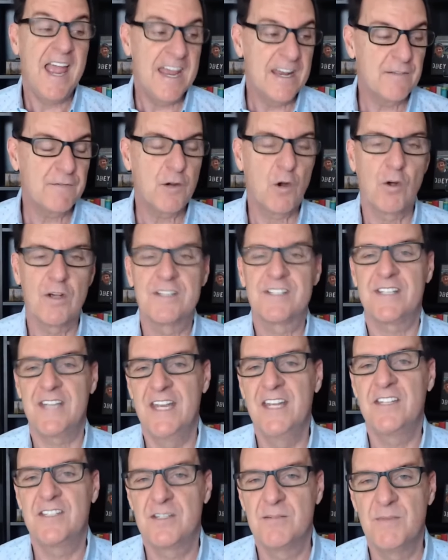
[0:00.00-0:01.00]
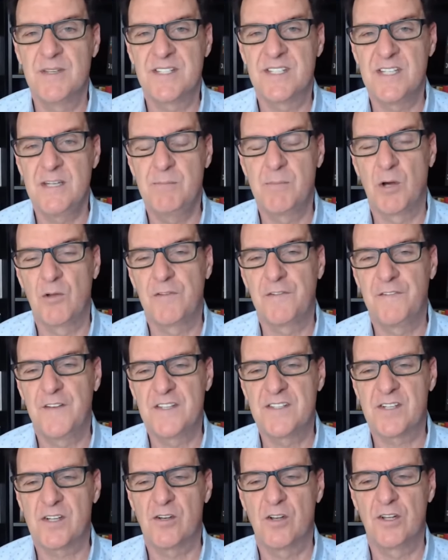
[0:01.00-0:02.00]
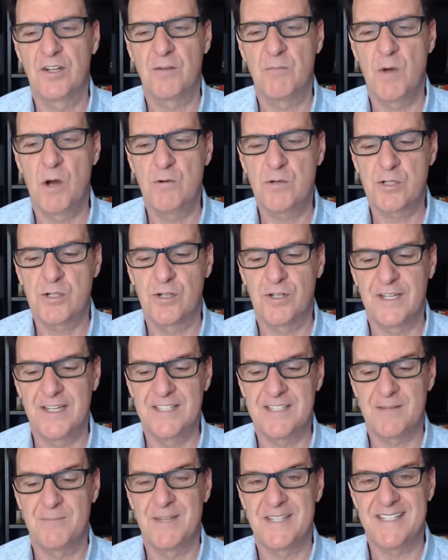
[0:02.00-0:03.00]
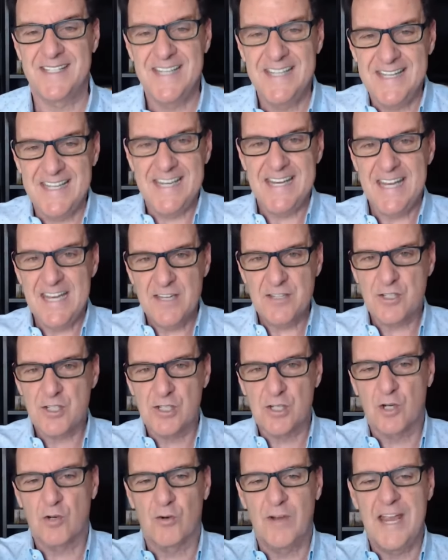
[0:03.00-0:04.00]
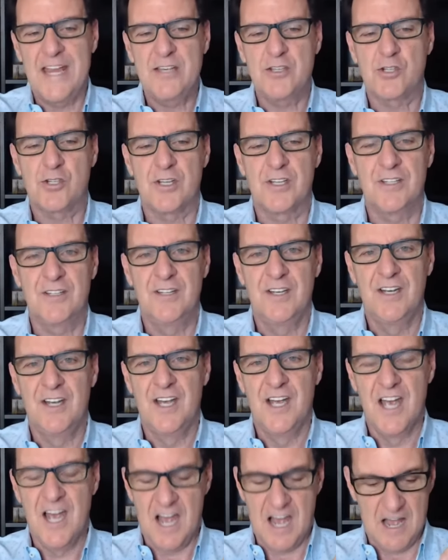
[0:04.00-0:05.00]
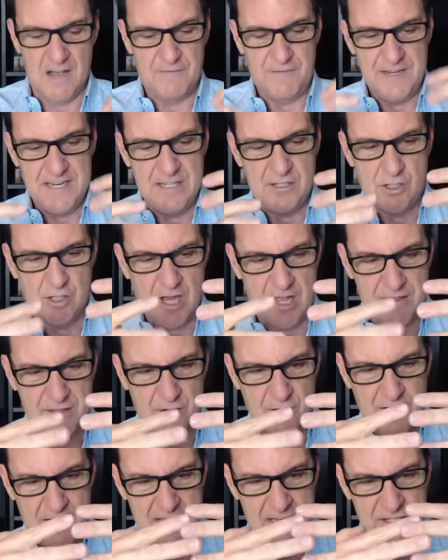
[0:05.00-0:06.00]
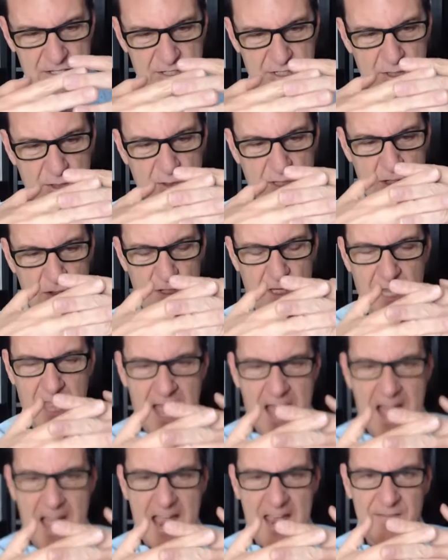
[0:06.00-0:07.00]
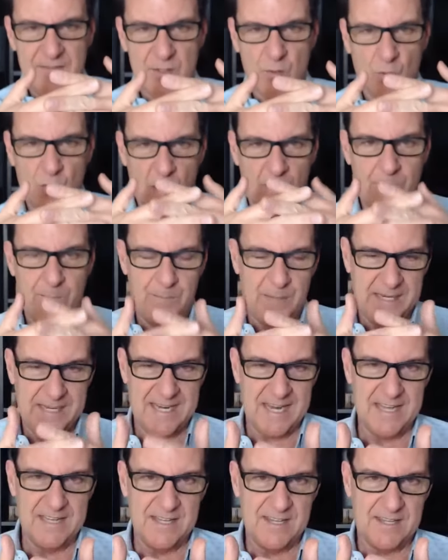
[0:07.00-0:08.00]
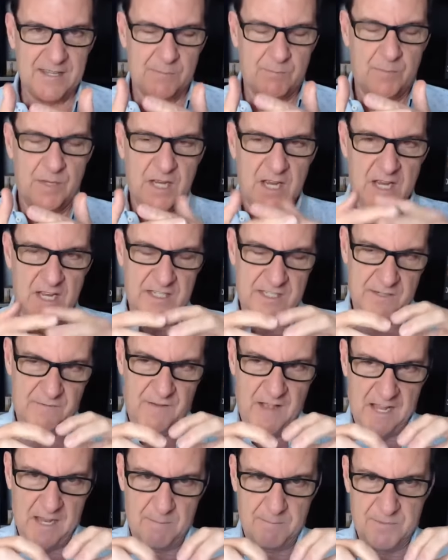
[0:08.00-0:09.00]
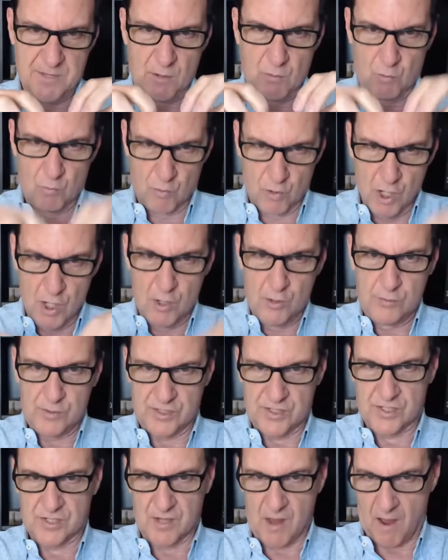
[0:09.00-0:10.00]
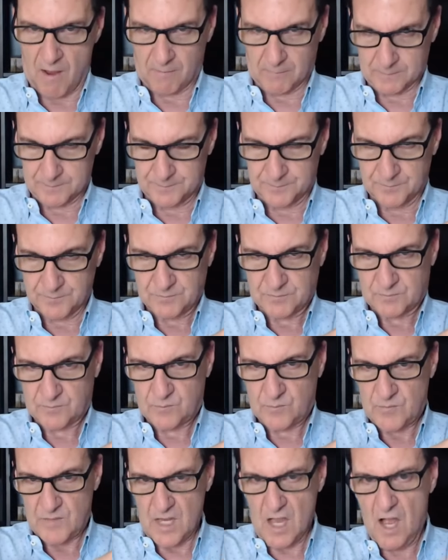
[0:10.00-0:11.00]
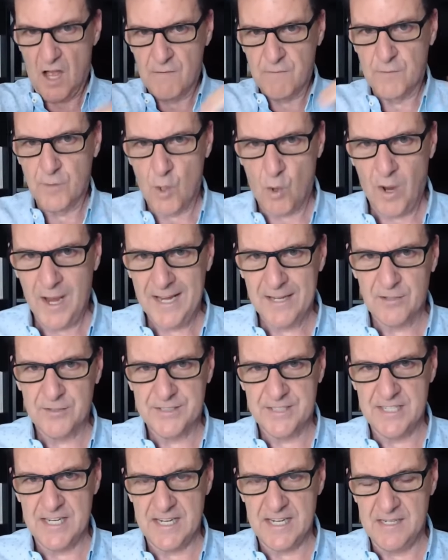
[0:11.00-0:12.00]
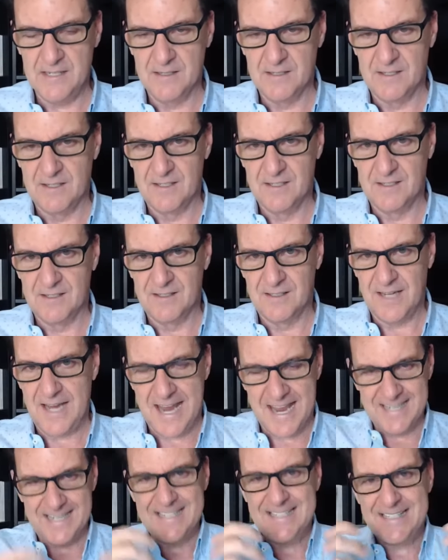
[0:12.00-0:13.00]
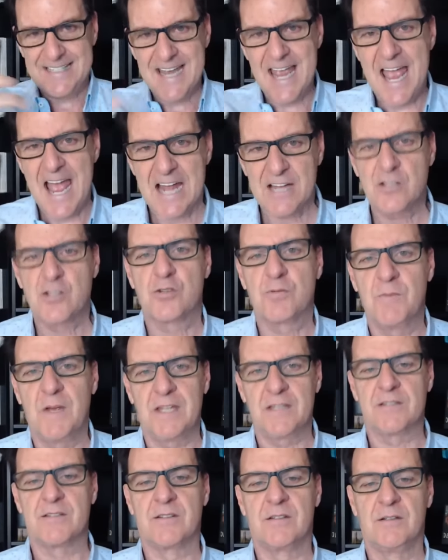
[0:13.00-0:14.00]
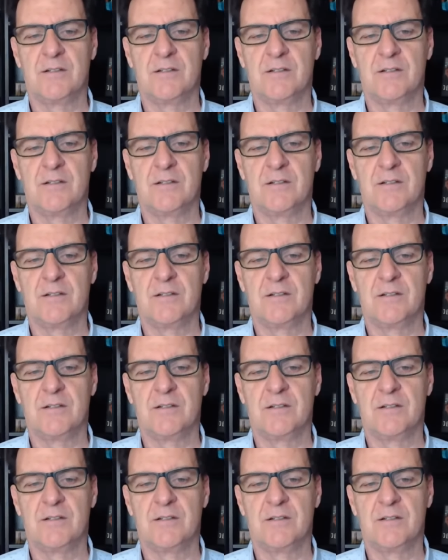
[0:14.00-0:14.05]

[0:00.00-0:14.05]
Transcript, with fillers: And of course, intimacy, both physical and emotional intimacy, the integration of each other into your lives will begin the develop the roots of loyalty and attachment.